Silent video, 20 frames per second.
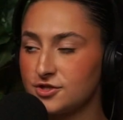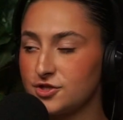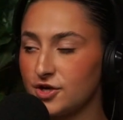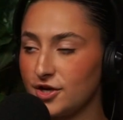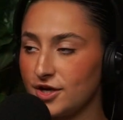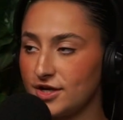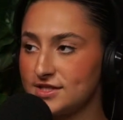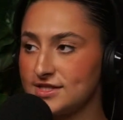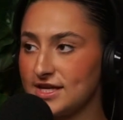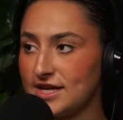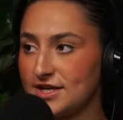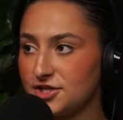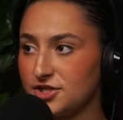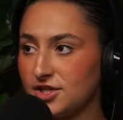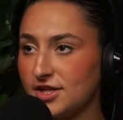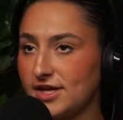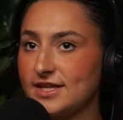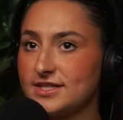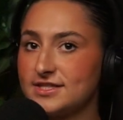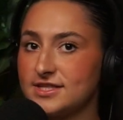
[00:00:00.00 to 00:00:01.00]
So
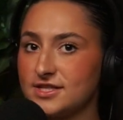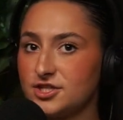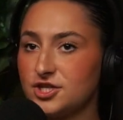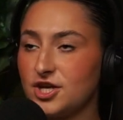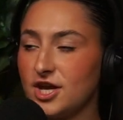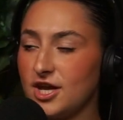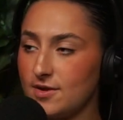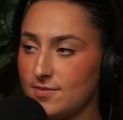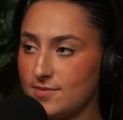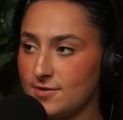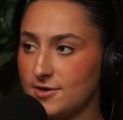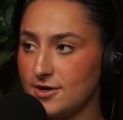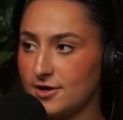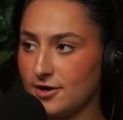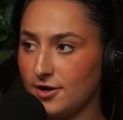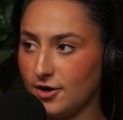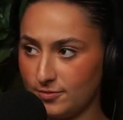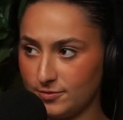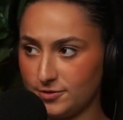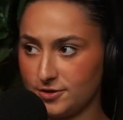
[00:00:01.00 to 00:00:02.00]
essentially it's a cheaper
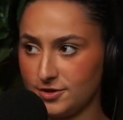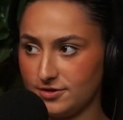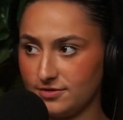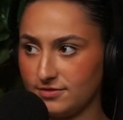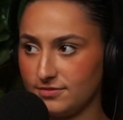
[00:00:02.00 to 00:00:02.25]
option.